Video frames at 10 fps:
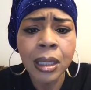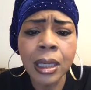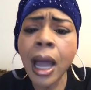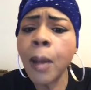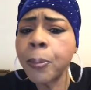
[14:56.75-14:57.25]

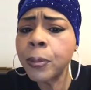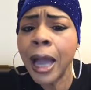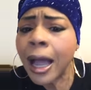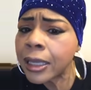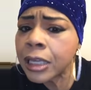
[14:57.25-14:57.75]

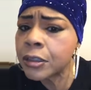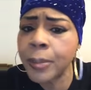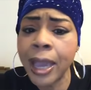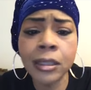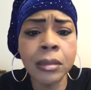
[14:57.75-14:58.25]
God gives
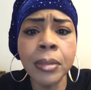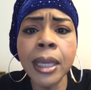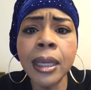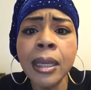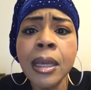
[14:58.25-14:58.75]
back to
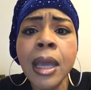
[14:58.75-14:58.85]
me.